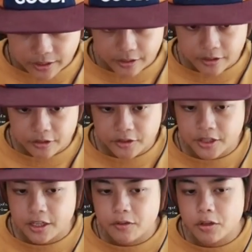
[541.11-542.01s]

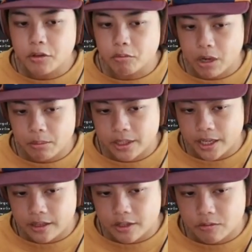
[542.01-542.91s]
See if you can
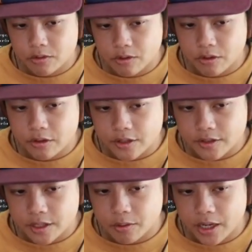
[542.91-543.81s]
replicate these results and
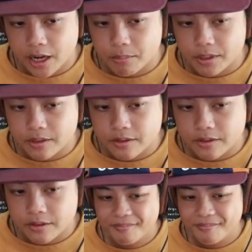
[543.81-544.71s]
see what
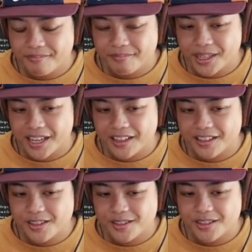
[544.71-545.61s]
happens. Oh yeah,
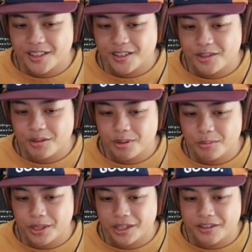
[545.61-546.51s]
that's super
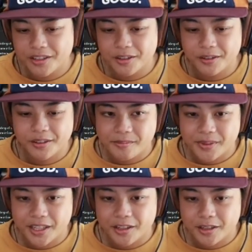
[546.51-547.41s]
weird too.
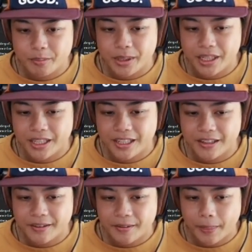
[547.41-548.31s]
It could
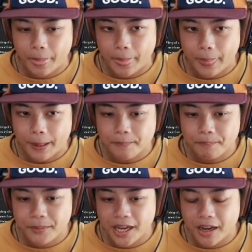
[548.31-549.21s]
be,
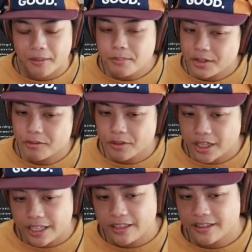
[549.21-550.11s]
yeah, a
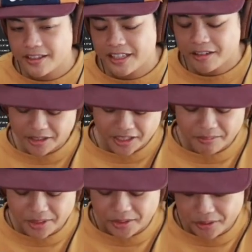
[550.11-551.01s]
misreading. It sounds like a
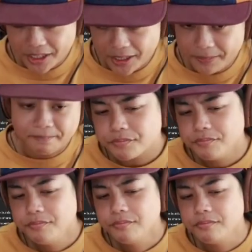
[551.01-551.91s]
misreading.
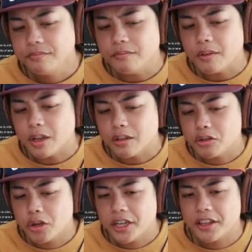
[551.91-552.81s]
I'm
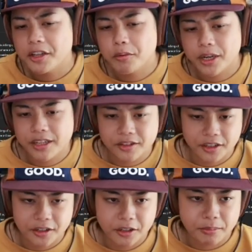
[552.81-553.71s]
trying to think what else
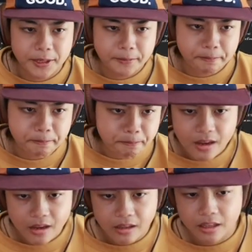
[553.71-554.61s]
it could have been.
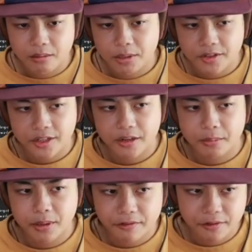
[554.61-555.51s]
Let me see on
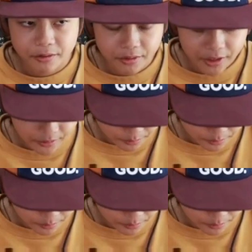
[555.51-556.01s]
my phone here.